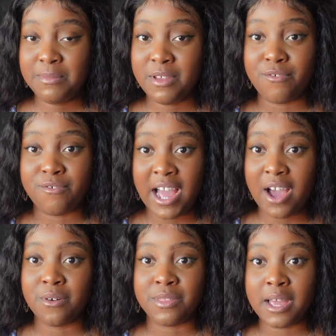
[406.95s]
the
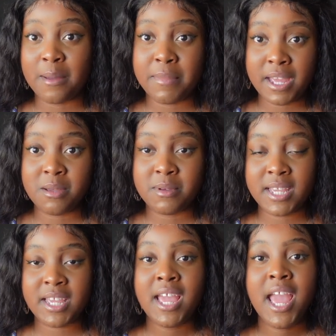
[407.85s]
VAT on that
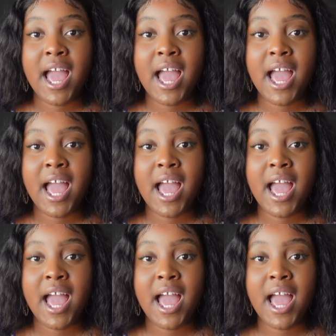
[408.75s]
baby